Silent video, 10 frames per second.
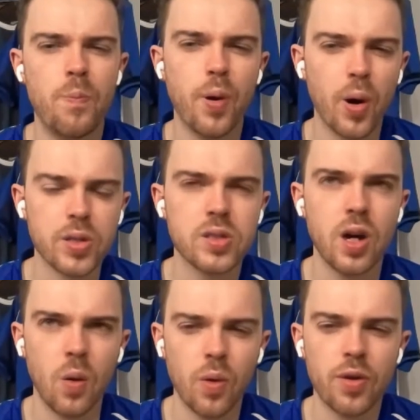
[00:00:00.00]
but
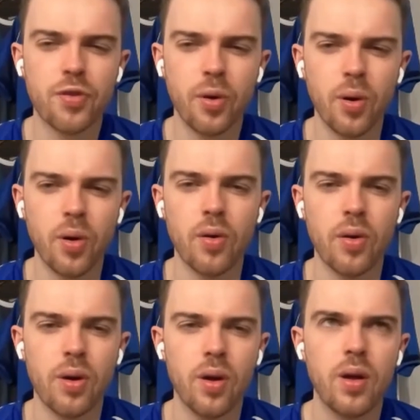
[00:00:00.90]
I would have thought
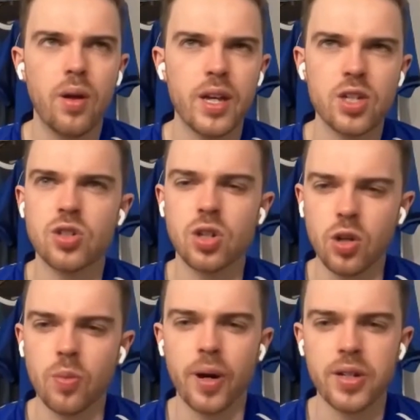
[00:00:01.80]
he's just a
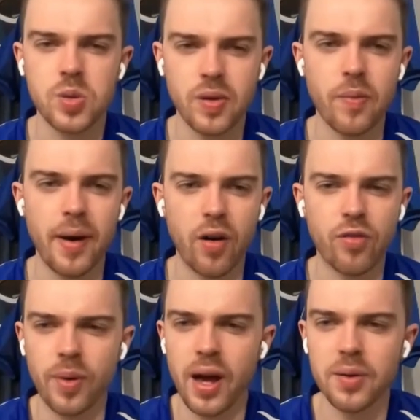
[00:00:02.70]
good person to have about
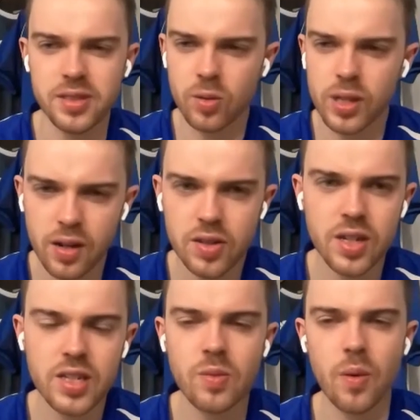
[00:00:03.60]
from now until the end of the
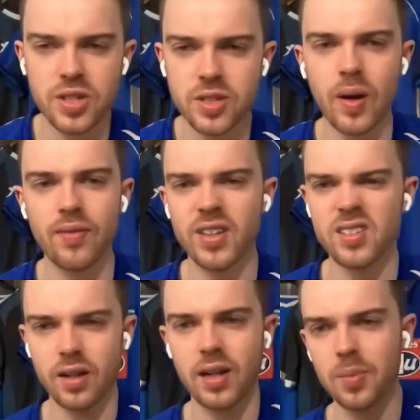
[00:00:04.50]
season when we still have these
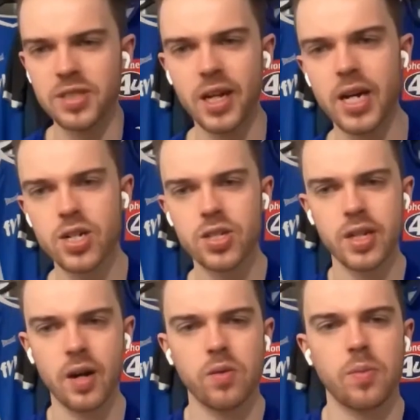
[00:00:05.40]
kind of limitations in
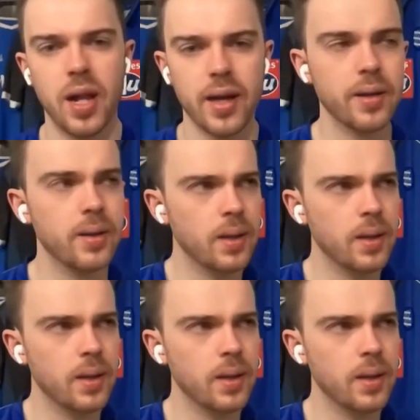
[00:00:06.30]
how we're playing.